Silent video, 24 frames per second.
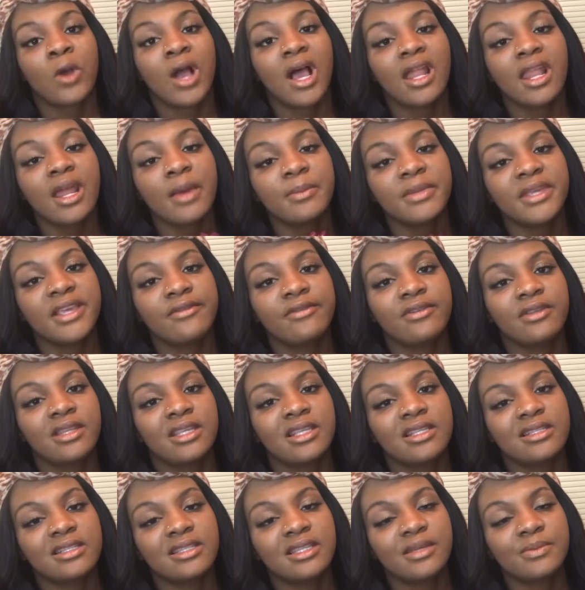while I'm giving
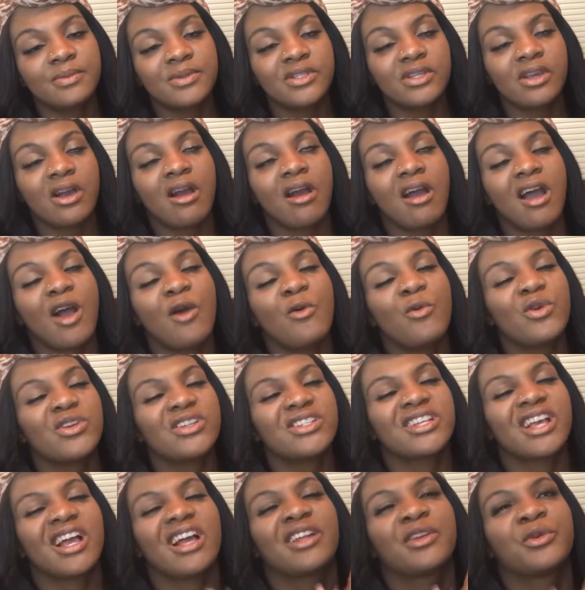these tips, y'all, I
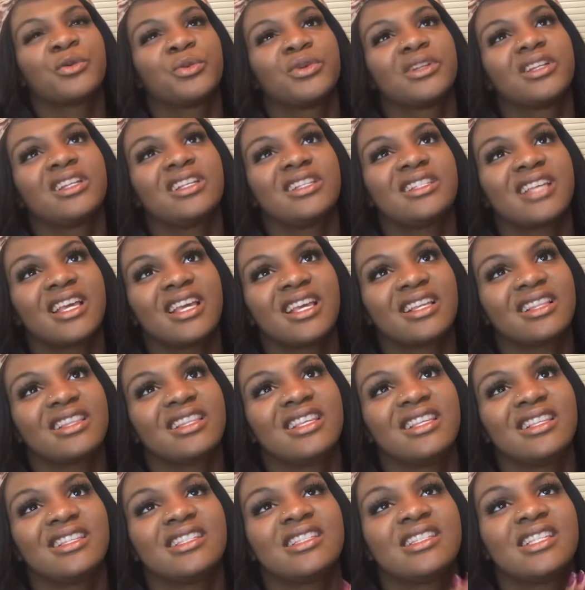want y'all to really take
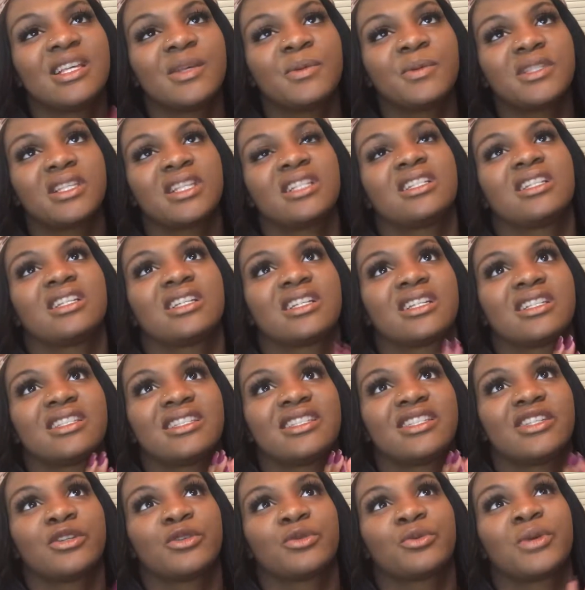these tips into
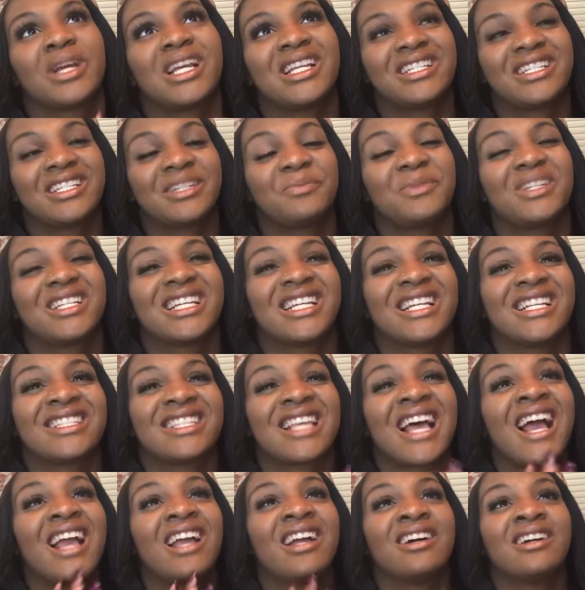consideration, because
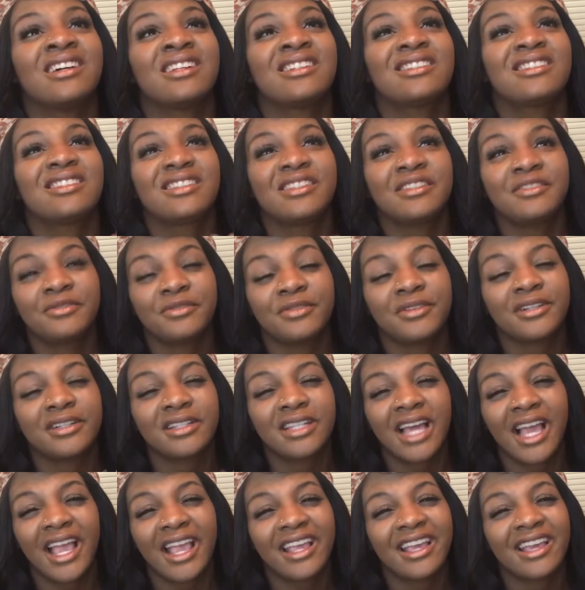I honestly feel
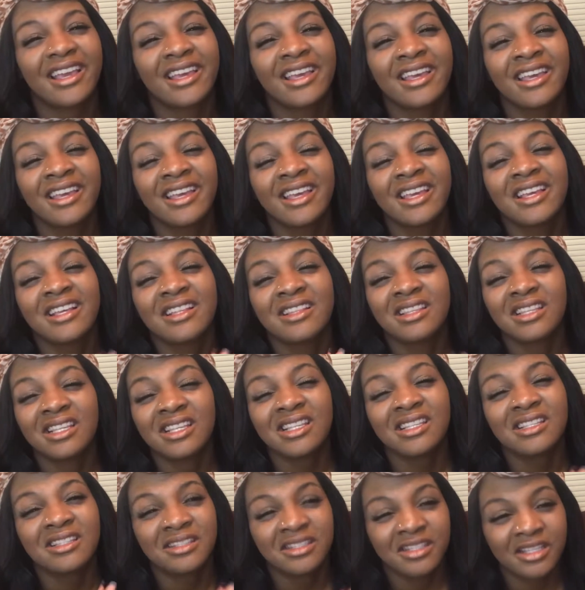like
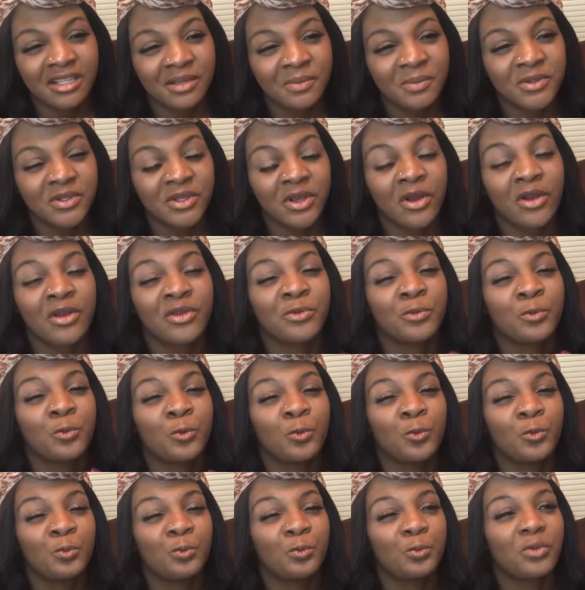these tips are
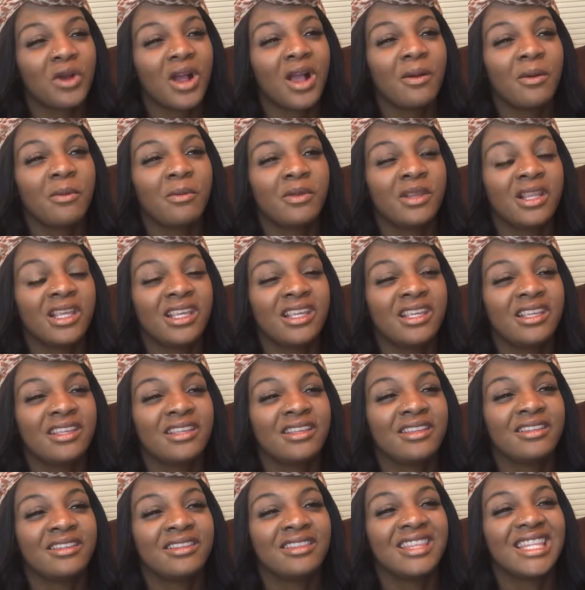probably
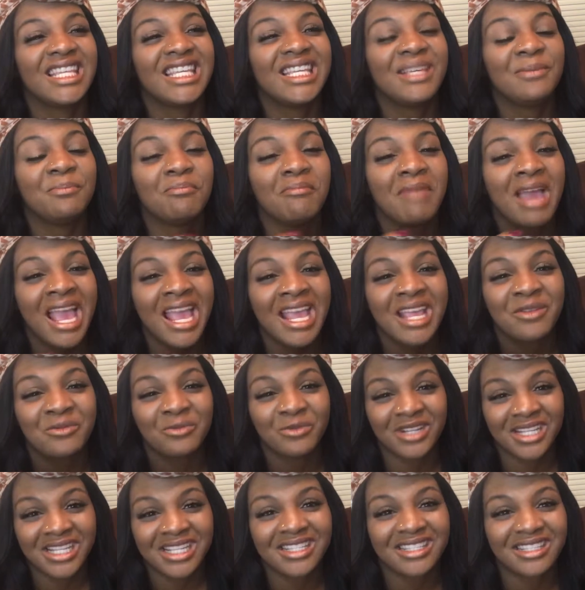the main
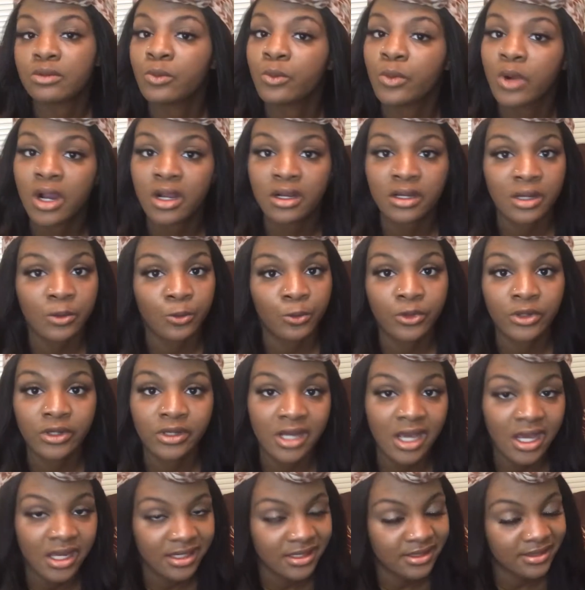reason why we're
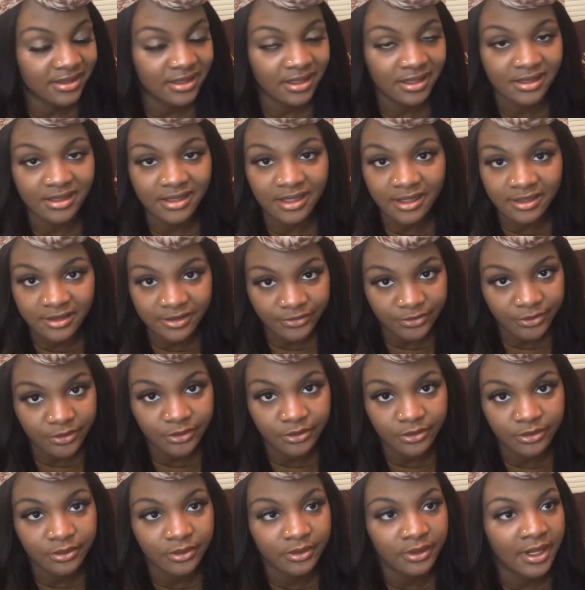not
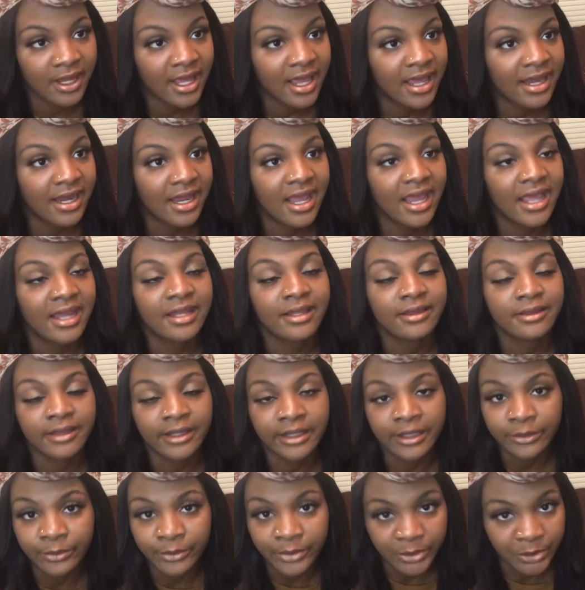successful at
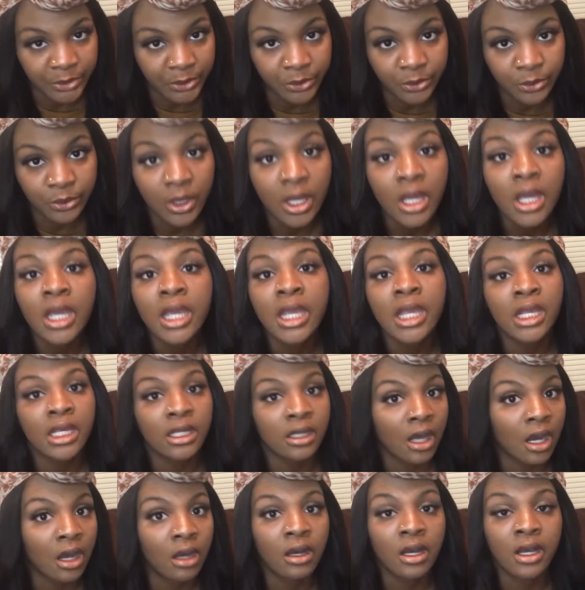anything we do. In
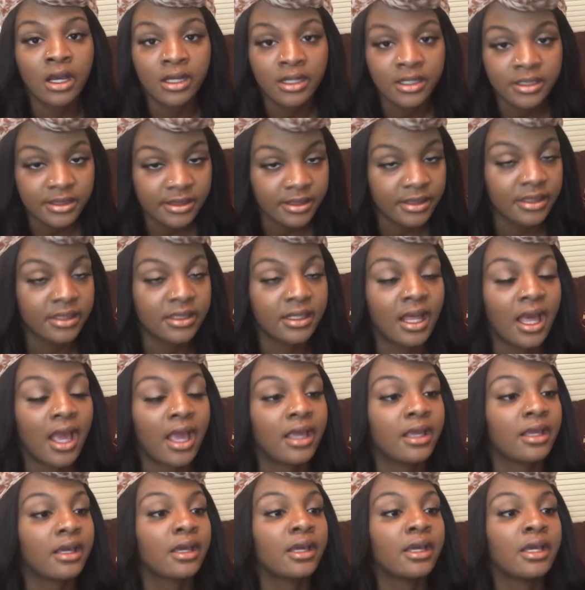all honesty,
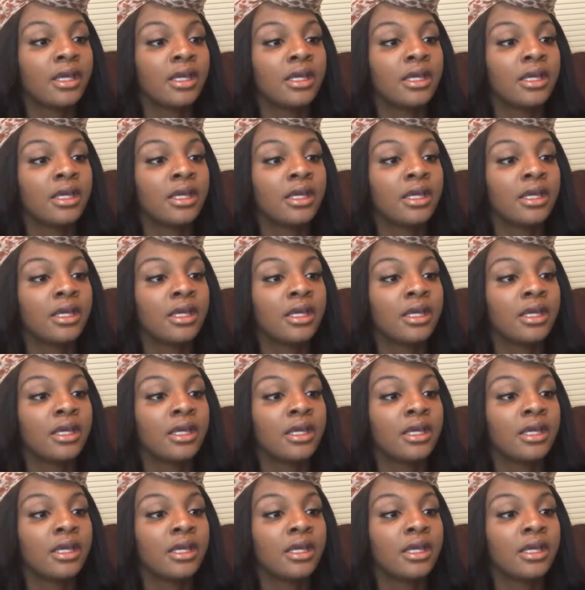like,